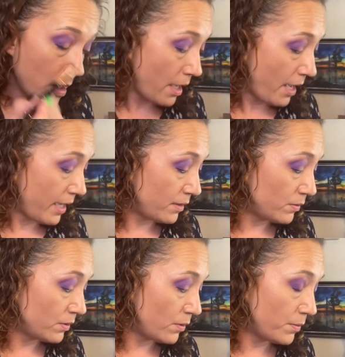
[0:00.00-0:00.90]
I don't
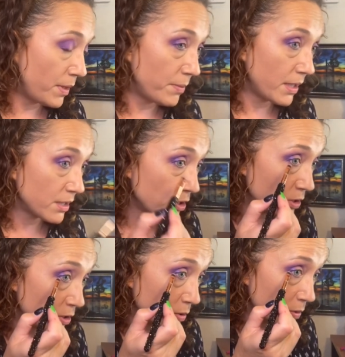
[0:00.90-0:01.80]
know, maybe I should
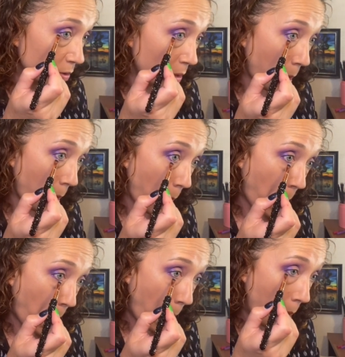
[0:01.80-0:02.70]
use
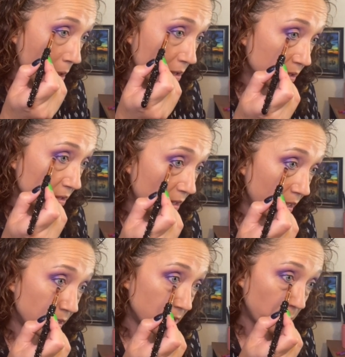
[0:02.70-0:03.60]

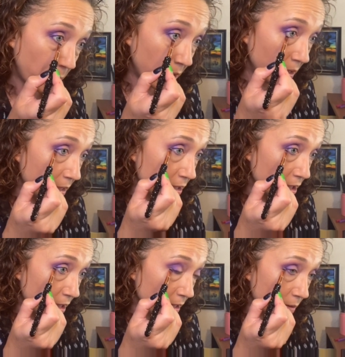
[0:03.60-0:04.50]
setting spray like she
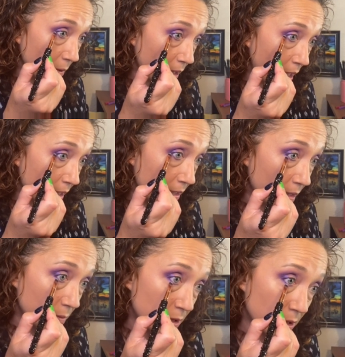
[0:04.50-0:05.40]
does, but I think I'm
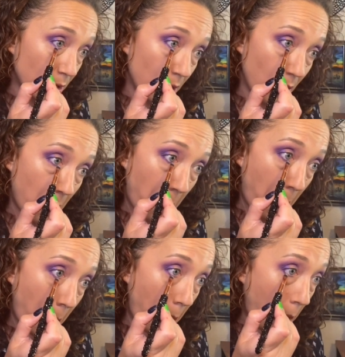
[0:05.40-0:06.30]
just gonna,
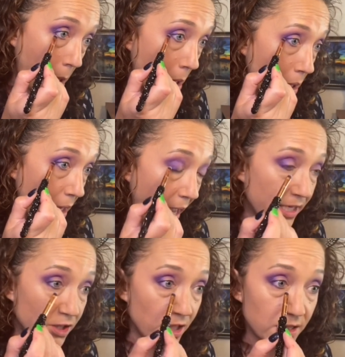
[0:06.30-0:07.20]
and
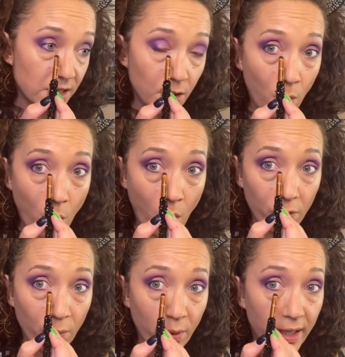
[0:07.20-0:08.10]
she doesn't go all the
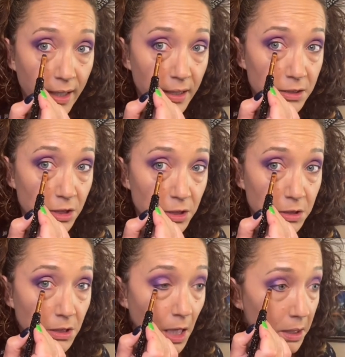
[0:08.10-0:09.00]
way in, she just
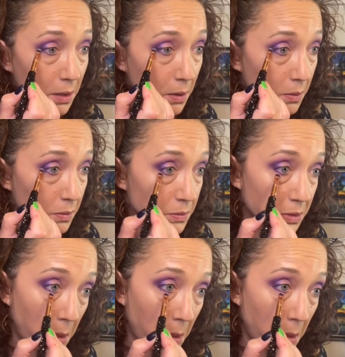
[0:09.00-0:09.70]
kind of goes